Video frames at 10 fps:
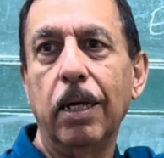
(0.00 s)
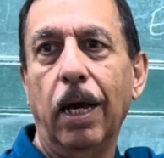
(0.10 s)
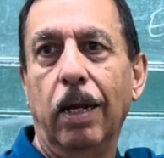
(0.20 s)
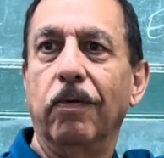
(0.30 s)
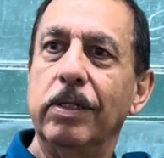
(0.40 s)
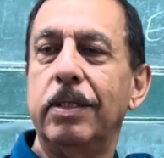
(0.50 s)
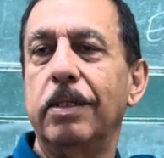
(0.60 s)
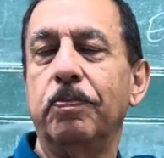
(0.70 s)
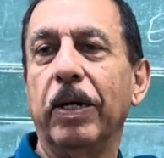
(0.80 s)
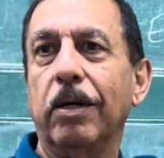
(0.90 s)
And once
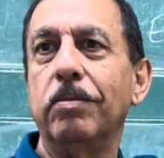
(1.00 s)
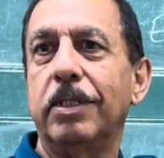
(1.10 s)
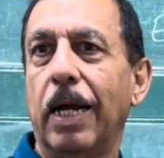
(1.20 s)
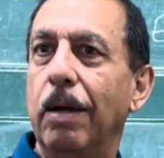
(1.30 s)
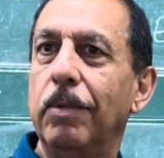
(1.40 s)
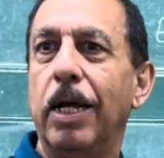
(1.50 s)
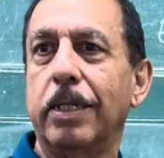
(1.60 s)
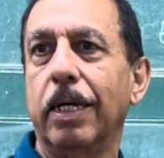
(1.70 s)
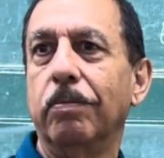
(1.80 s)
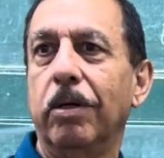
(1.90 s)
it becomes time-like
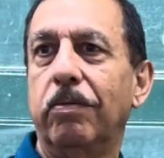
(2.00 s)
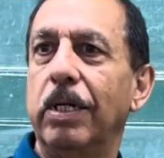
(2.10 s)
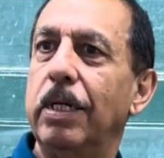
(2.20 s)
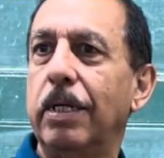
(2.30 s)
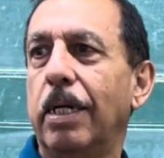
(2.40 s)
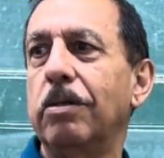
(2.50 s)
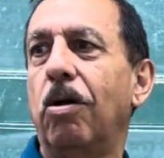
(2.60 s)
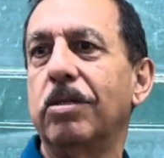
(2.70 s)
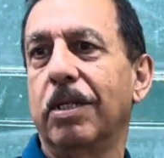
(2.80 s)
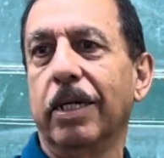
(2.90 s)
in between, it has
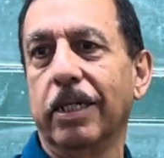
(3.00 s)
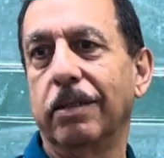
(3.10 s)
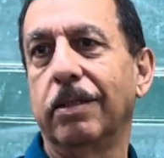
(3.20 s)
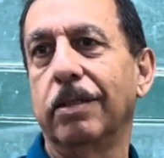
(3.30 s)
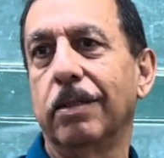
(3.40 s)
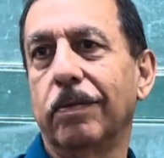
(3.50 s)
lost the race.